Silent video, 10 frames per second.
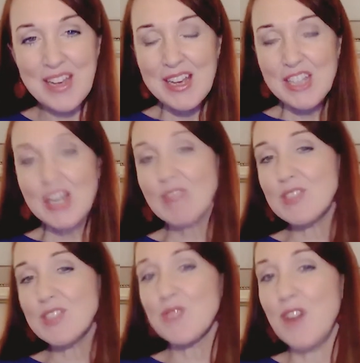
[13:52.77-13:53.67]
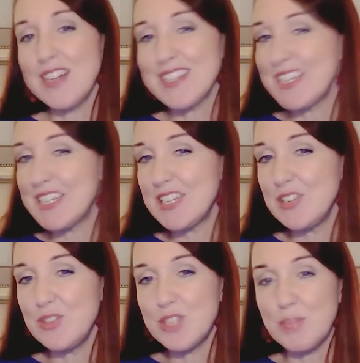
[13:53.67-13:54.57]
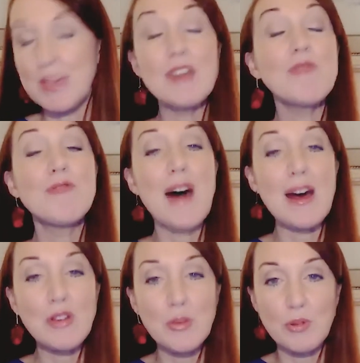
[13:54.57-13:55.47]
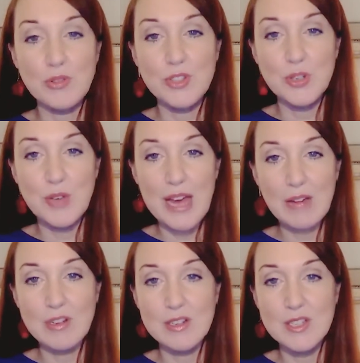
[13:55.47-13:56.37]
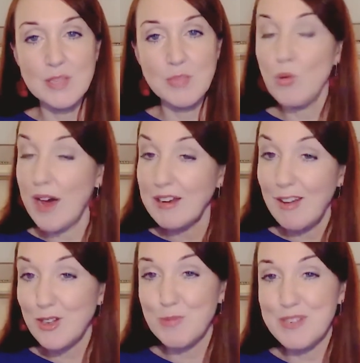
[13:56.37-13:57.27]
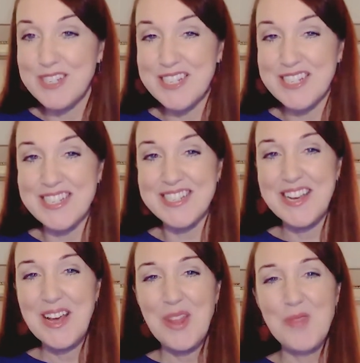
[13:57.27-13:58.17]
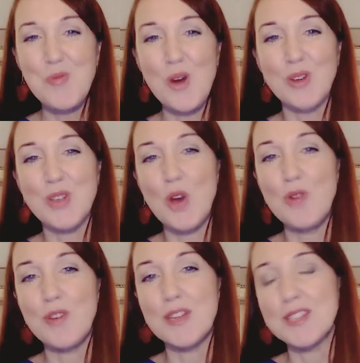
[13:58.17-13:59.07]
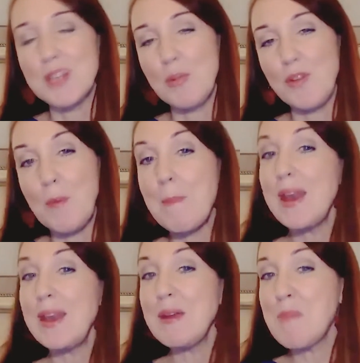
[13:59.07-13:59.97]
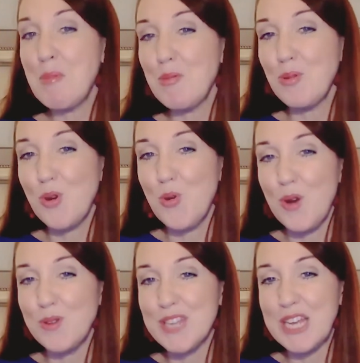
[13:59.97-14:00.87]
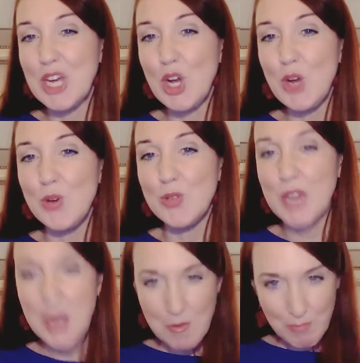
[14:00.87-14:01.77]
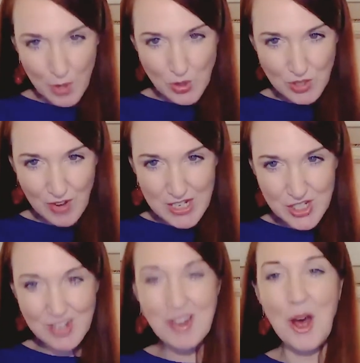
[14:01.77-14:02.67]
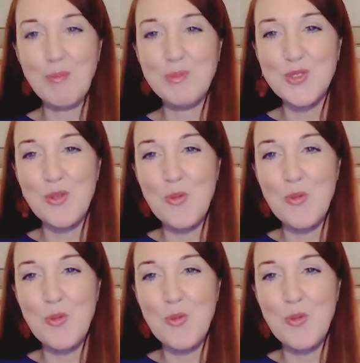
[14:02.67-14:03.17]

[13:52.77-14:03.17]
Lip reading: Sheryl's advice continues to be invaluable to countless small and large businesses the world over. And some of her many memorable quotes include, motivation comes from